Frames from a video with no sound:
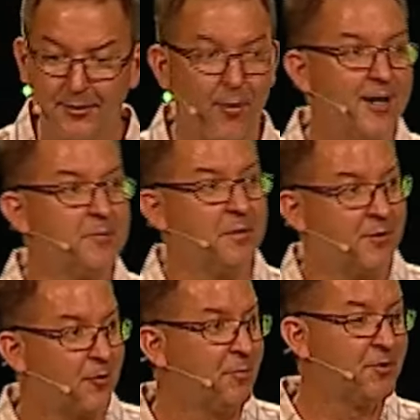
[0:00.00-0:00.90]
Christ being
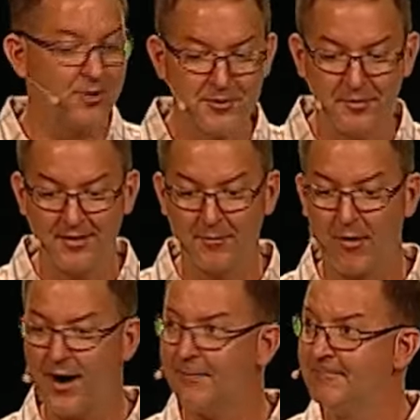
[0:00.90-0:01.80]
the groom, the church being the
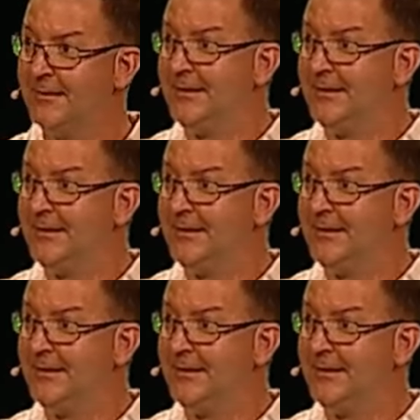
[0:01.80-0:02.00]
bride,